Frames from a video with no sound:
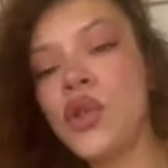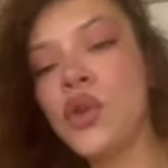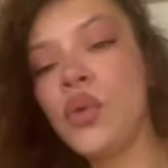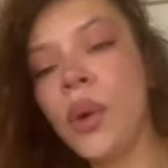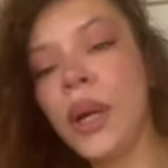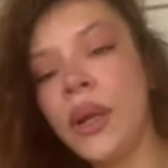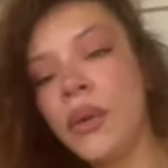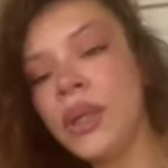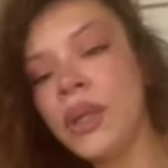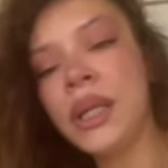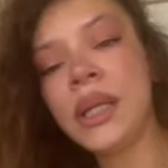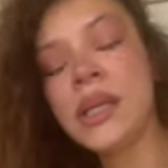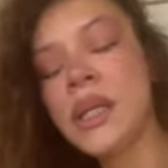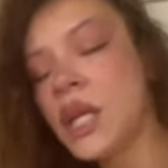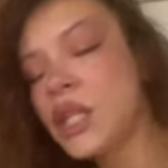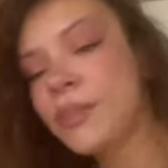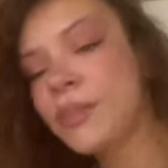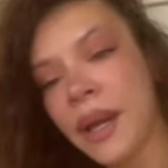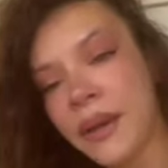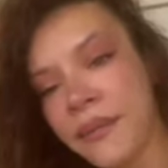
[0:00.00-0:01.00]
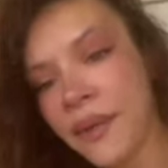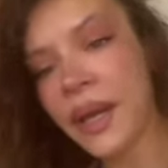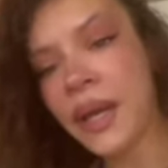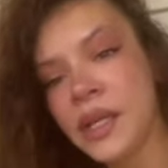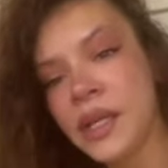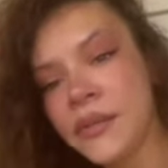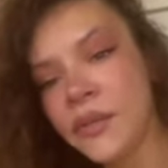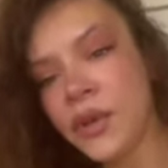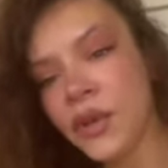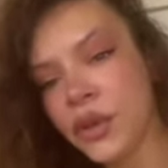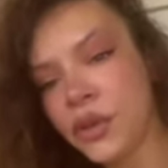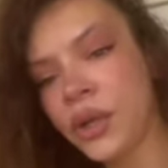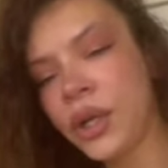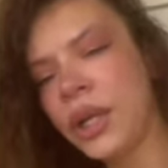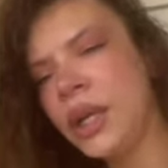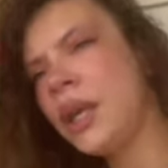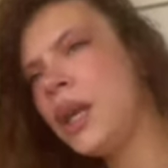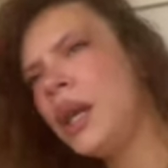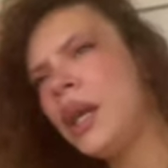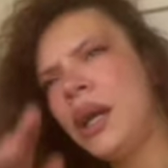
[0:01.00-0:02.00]
my face for three. Like,
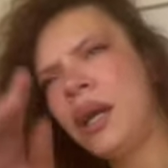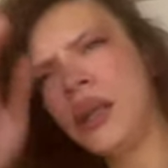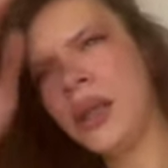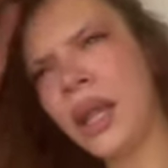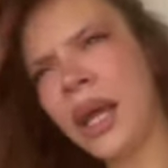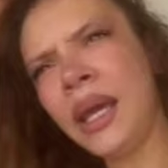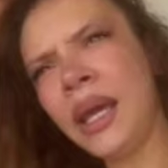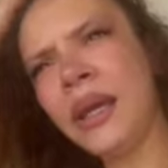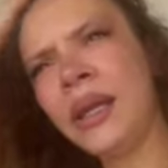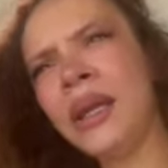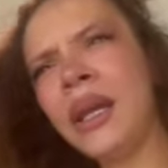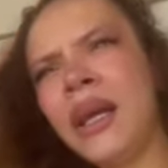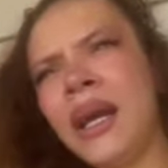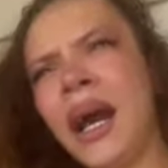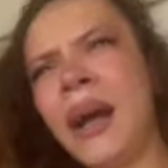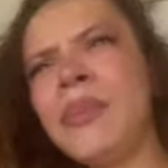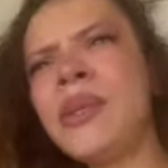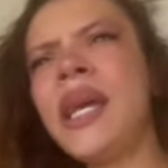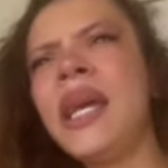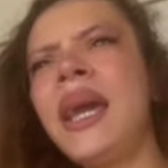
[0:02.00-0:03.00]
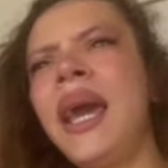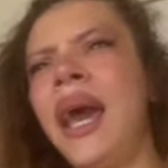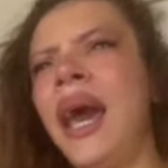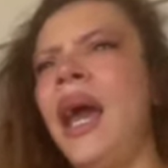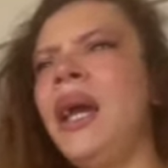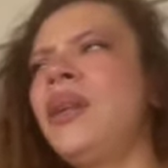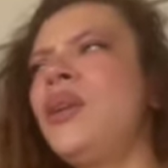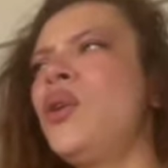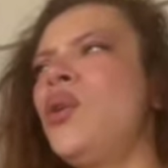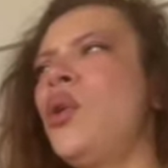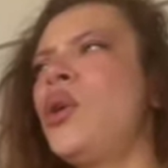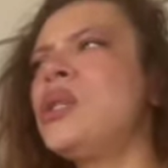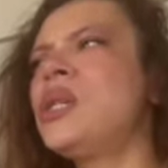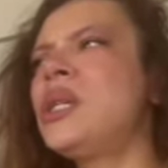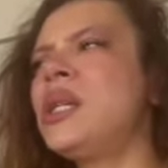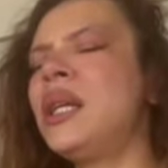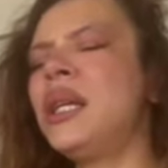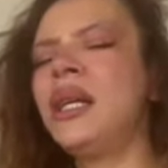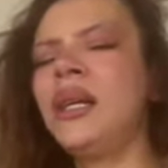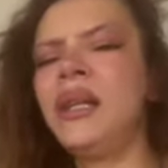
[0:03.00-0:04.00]
nigga, I'm taking acting courses and classes
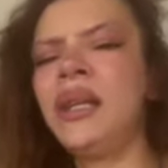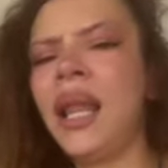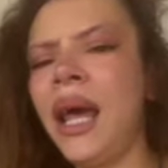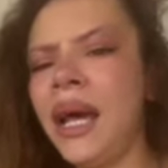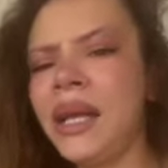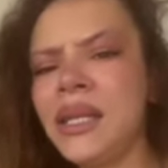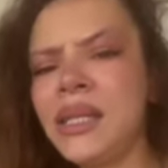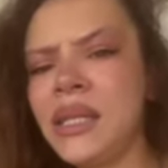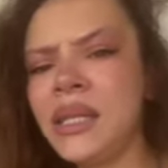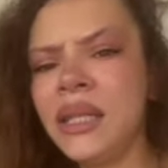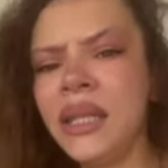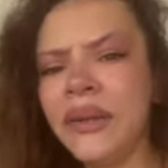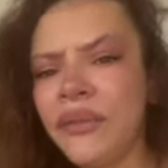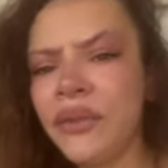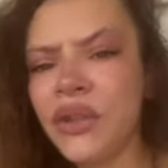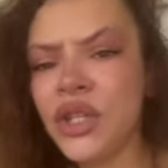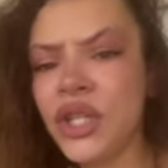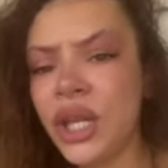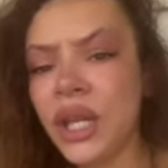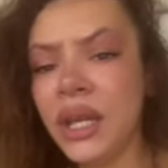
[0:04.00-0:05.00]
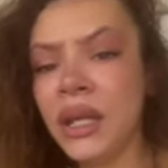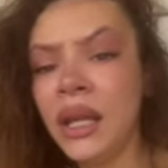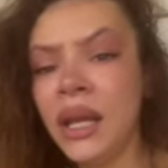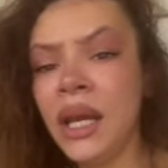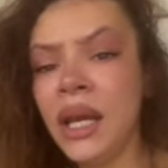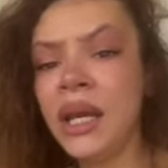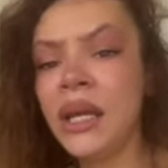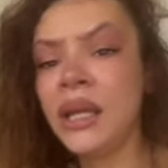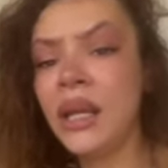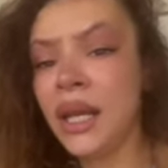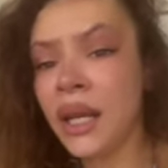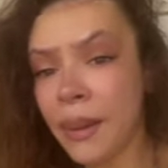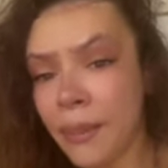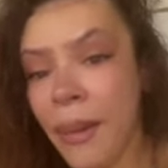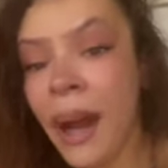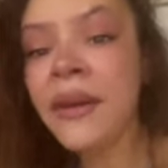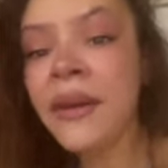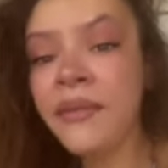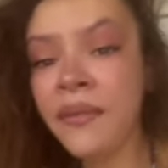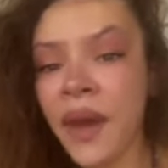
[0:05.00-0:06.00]
and different shit. Nigga, my face
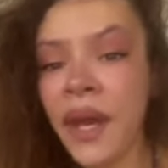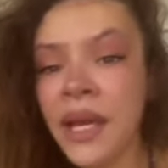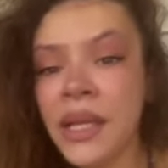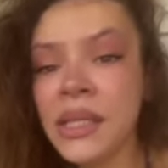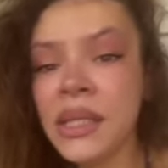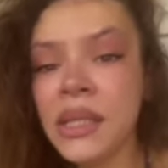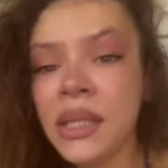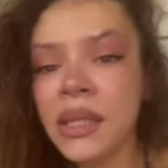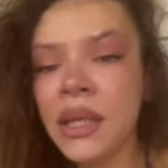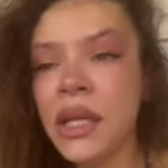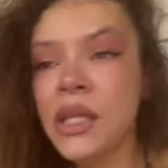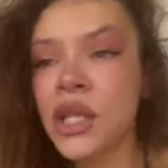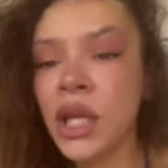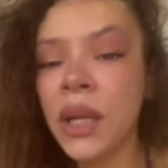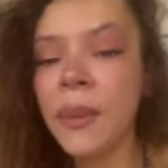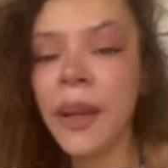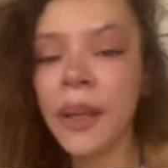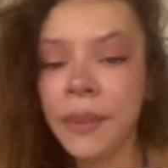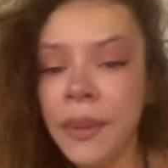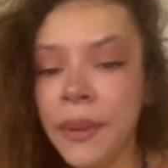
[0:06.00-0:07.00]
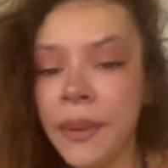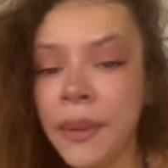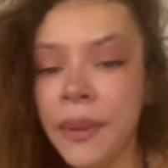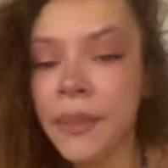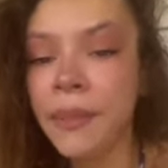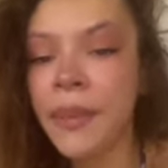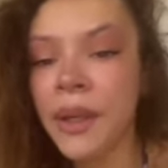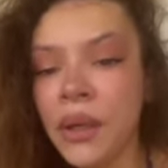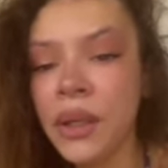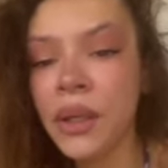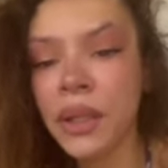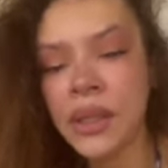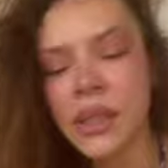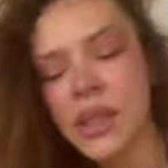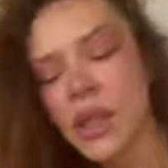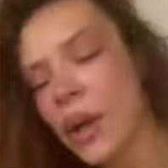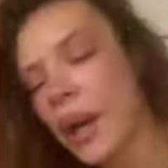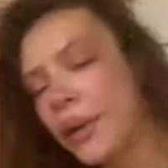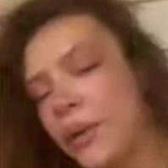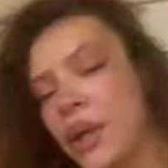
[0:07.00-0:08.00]
is gonna make me millions, so I don't give a fuck
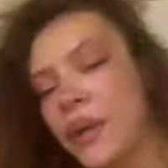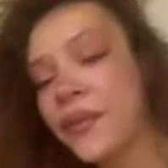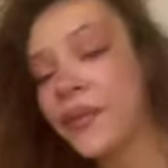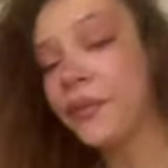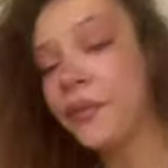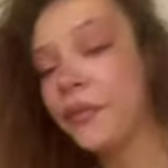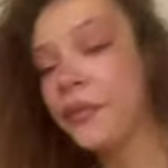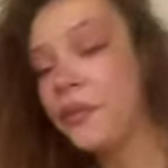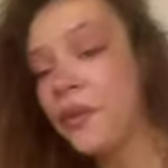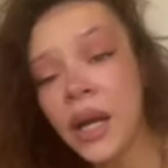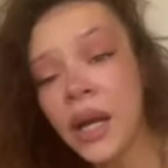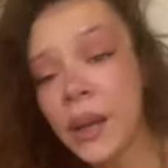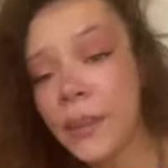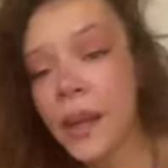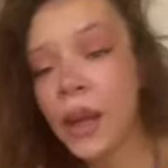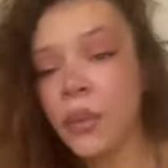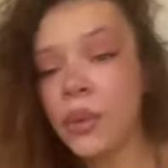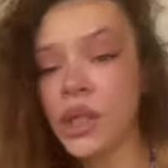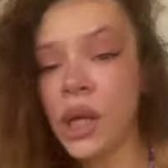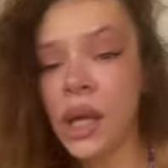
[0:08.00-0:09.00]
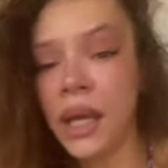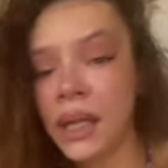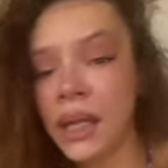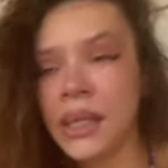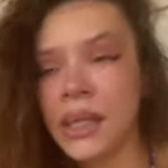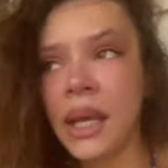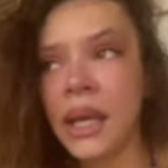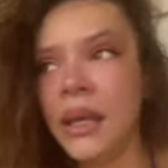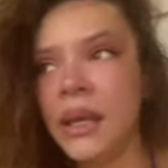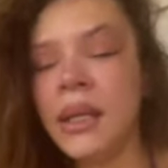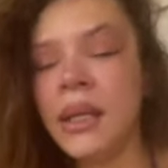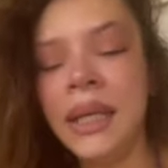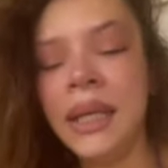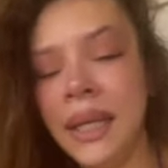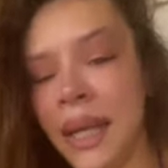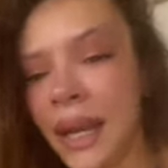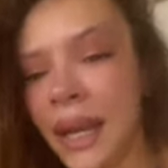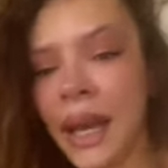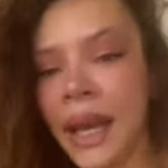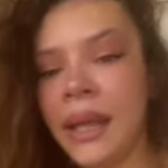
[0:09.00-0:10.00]
about what y'all gotta say. Dead ass.
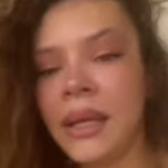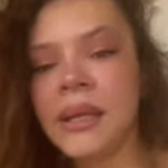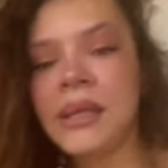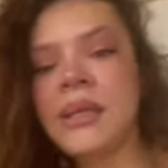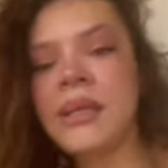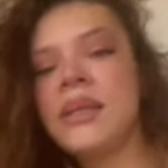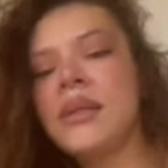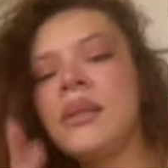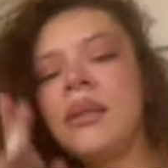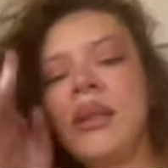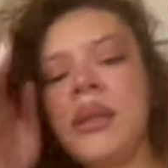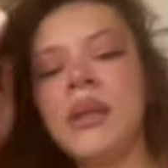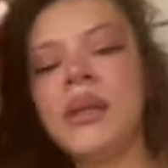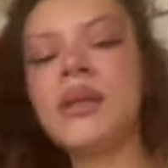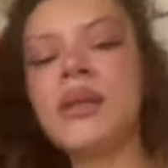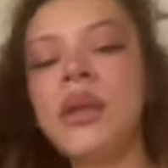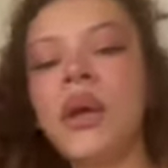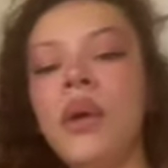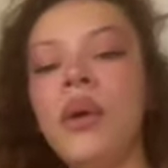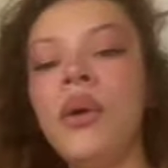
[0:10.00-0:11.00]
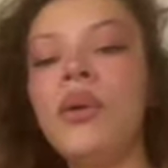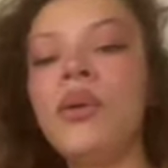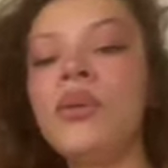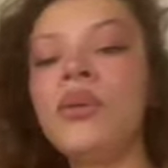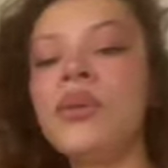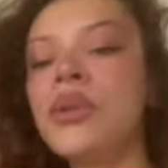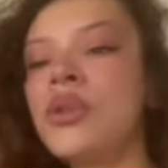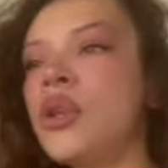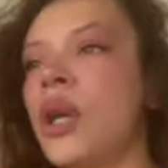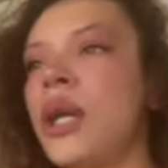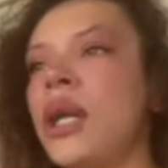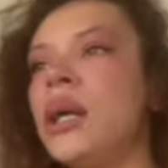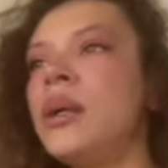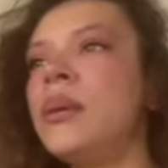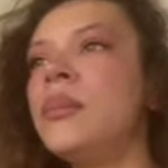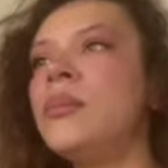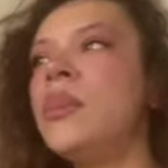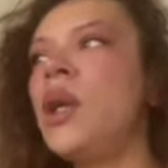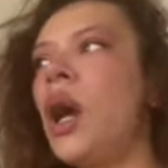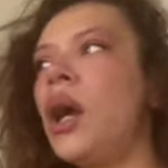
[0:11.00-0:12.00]
So, straight up, y'all can suck a dick
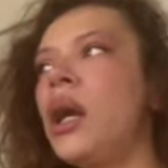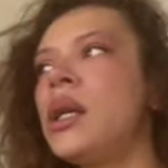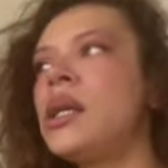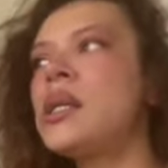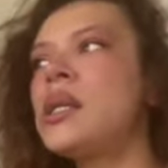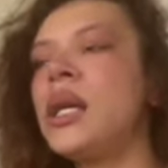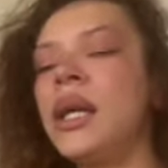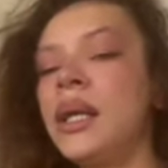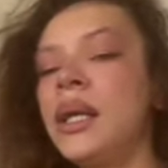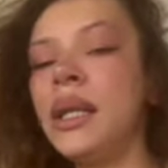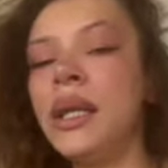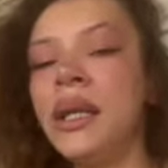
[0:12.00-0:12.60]
with all that.